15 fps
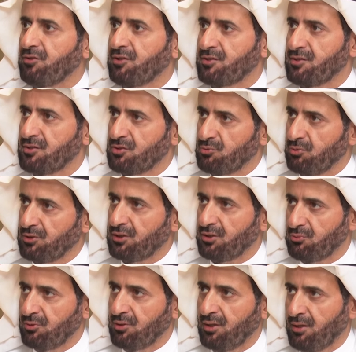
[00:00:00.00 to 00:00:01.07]
versus
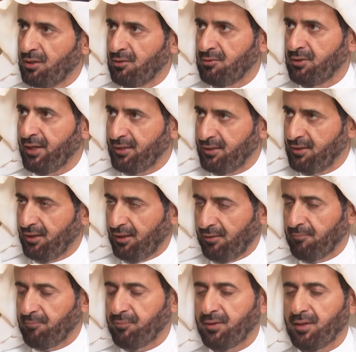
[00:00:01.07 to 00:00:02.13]
2019,
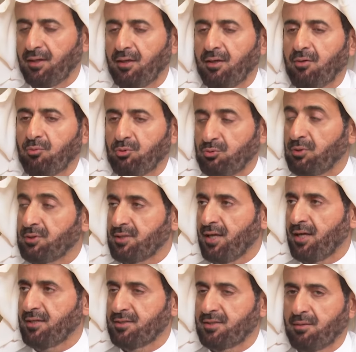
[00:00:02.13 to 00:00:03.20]
which was the
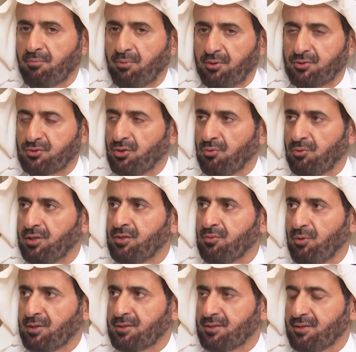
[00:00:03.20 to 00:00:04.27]
highest number. So it
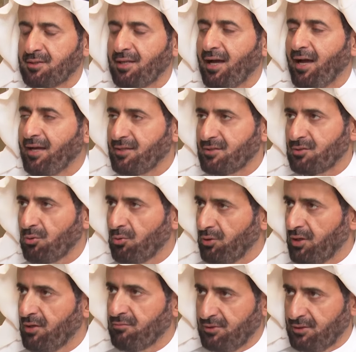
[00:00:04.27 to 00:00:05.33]
was the highest
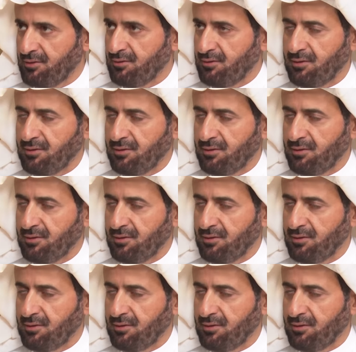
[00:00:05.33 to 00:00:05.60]
growth ever